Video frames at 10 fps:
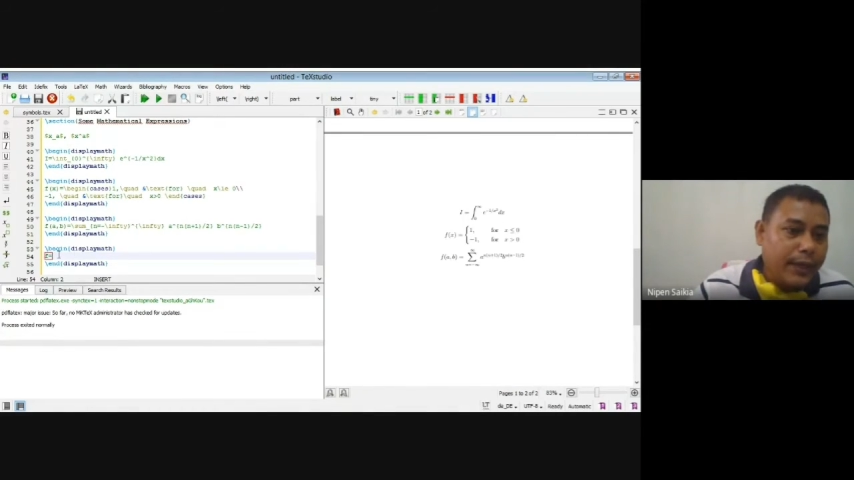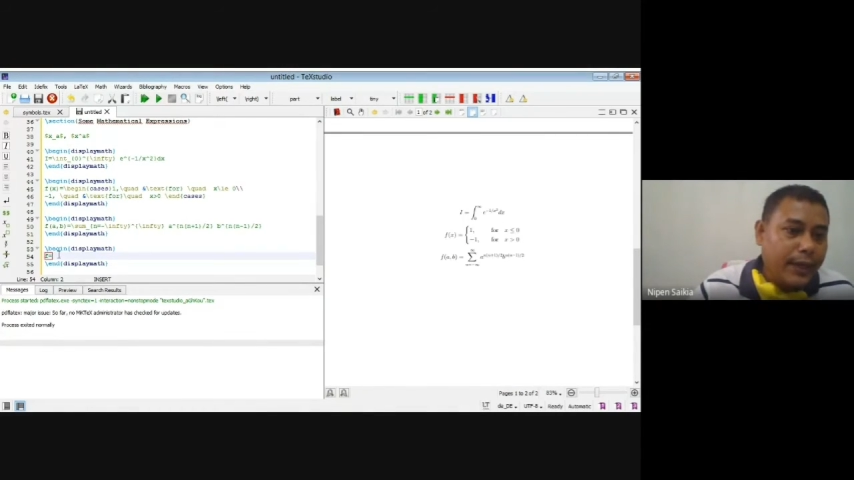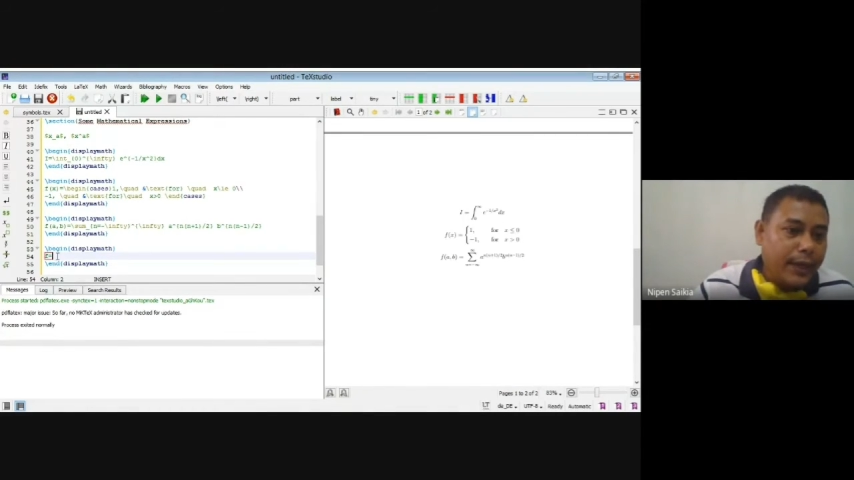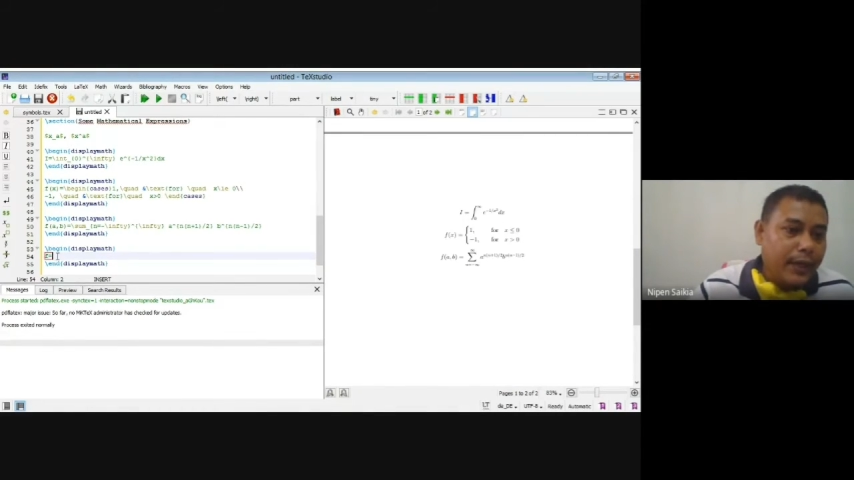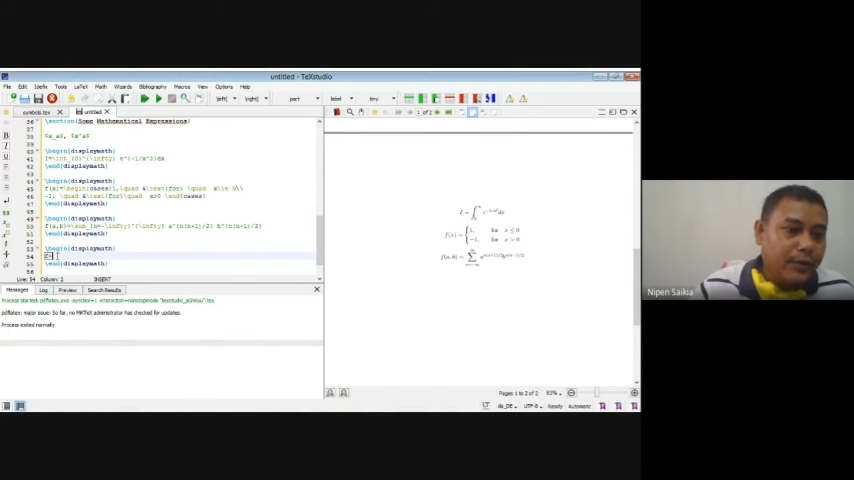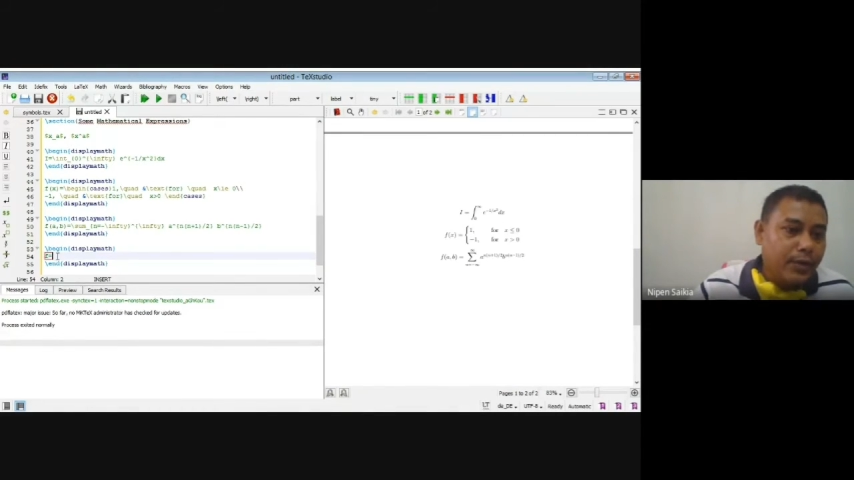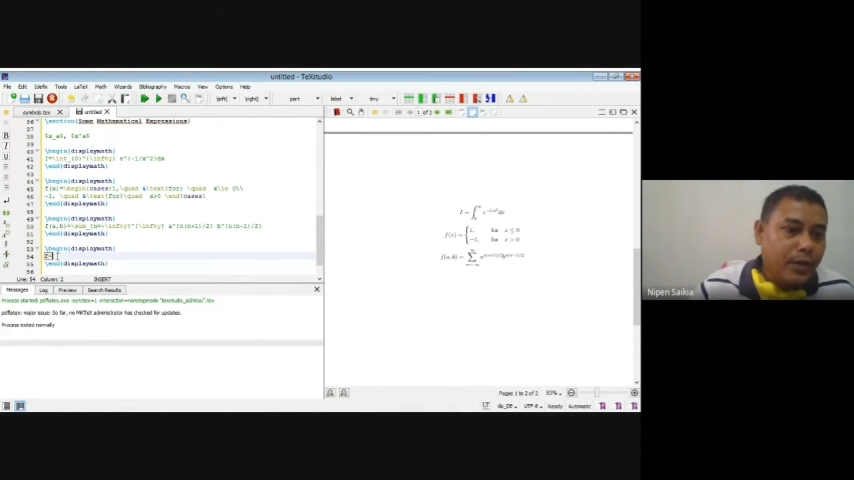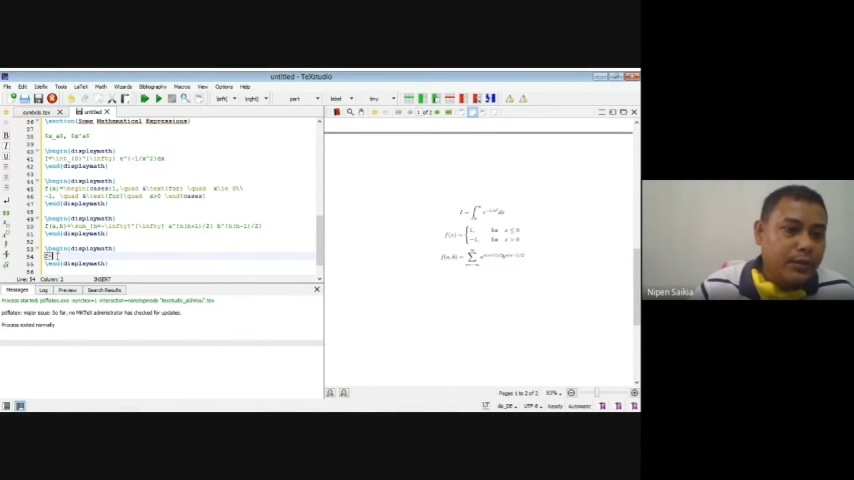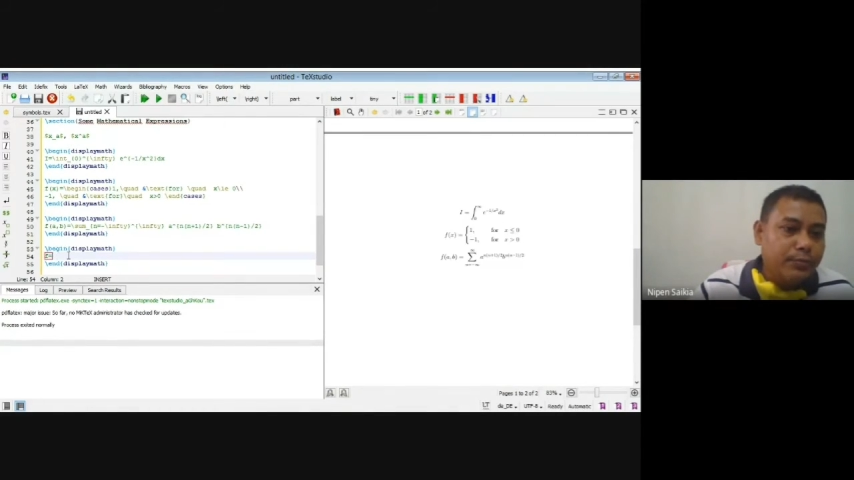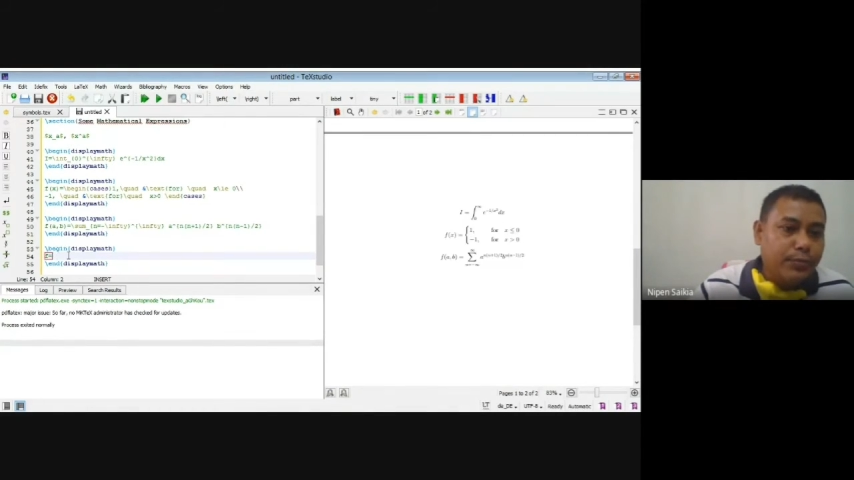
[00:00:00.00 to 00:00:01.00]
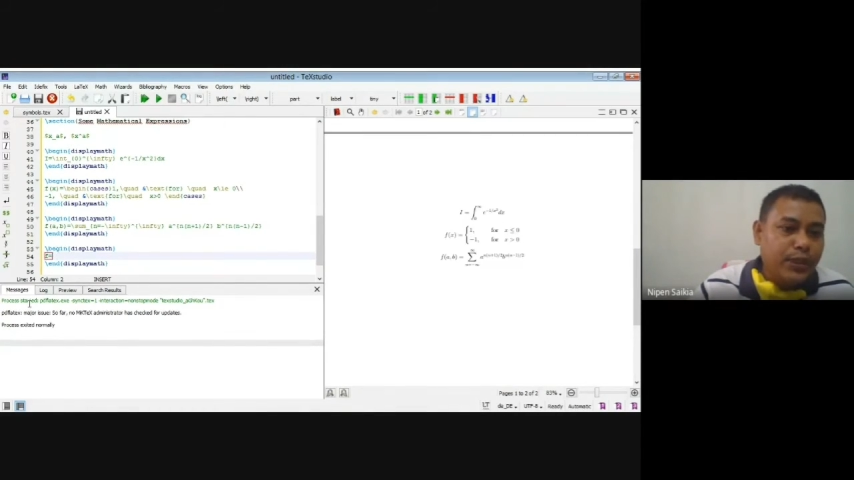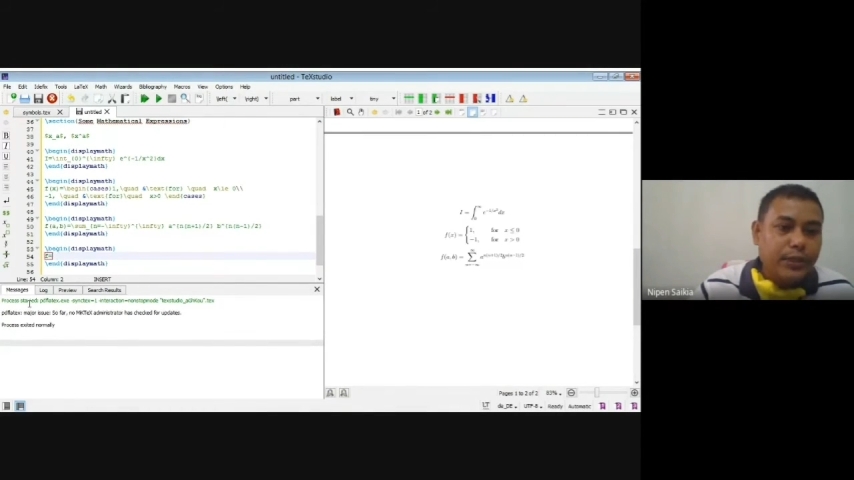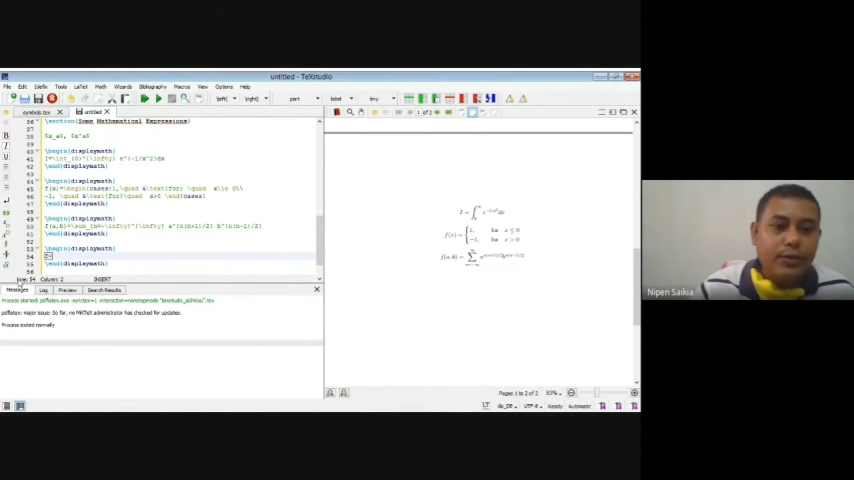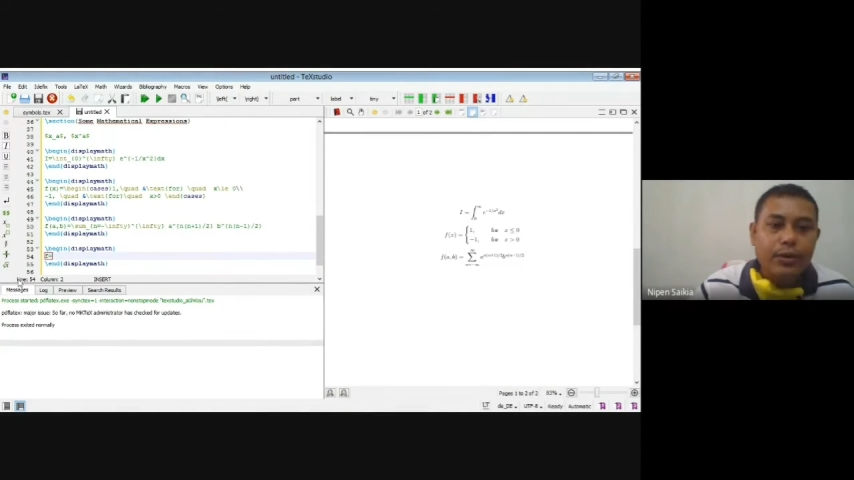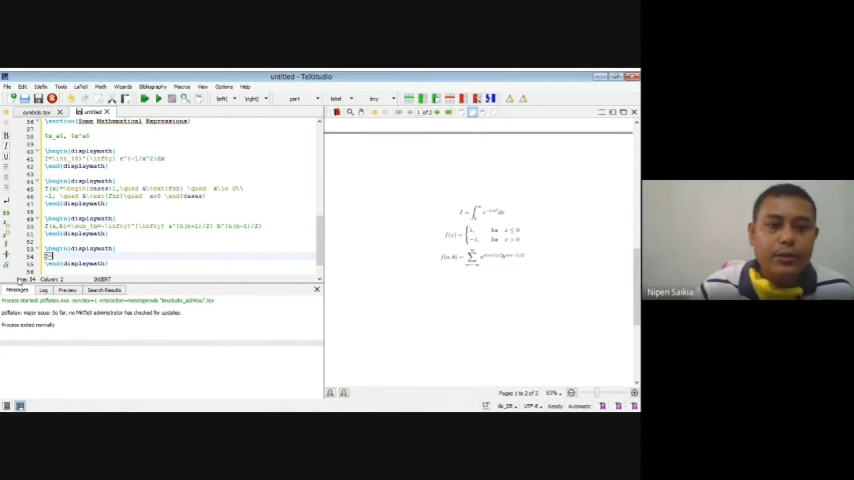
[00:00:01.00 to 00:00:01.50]
a dot b
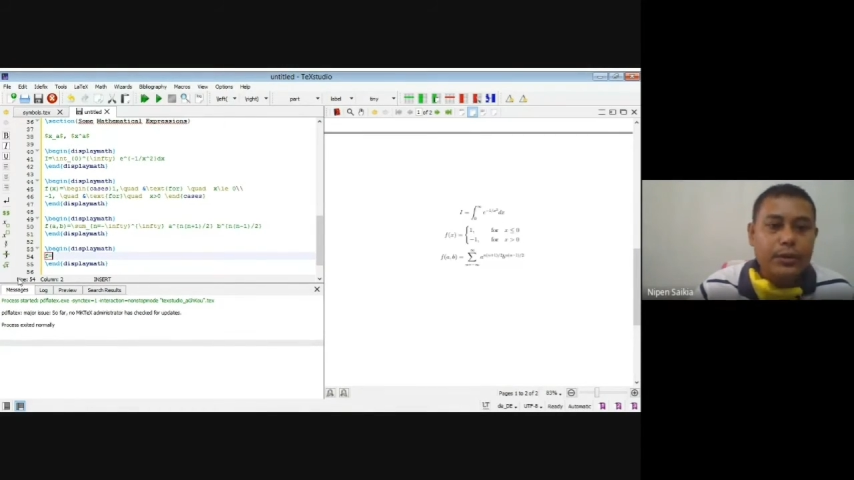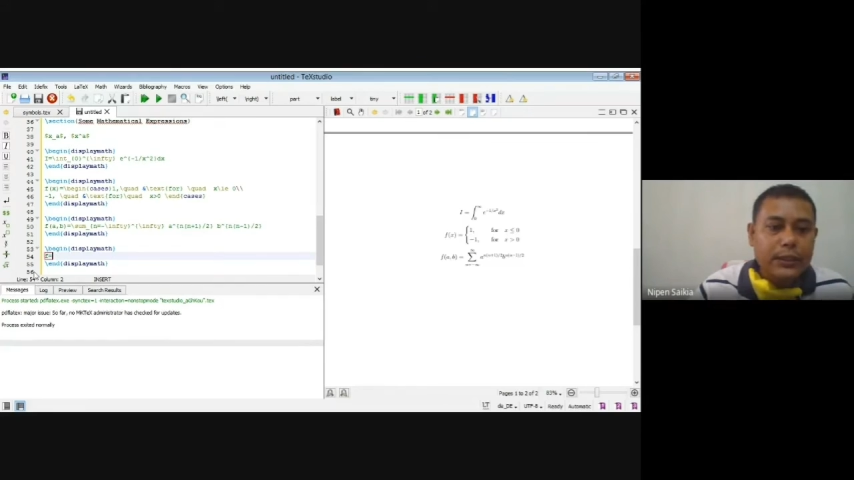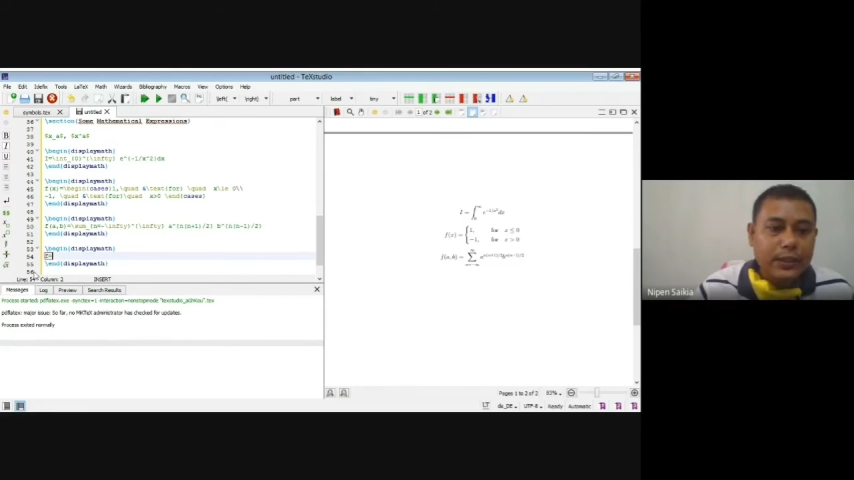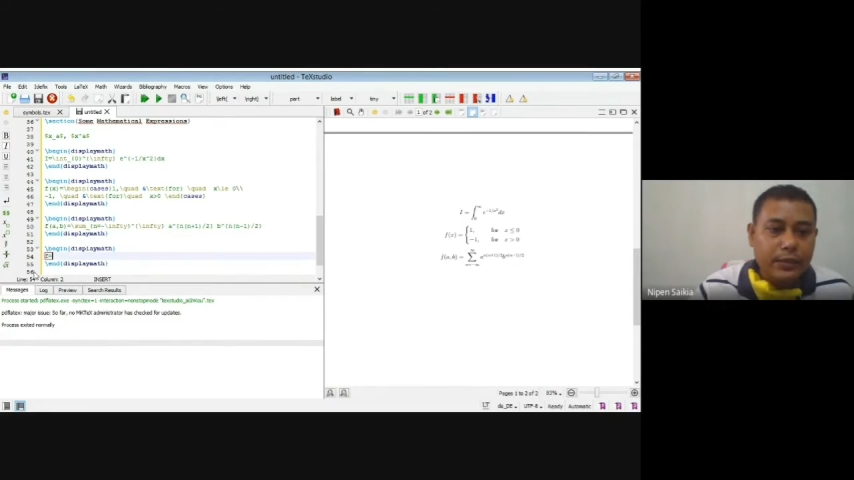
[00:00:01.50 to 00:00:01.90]
cross c,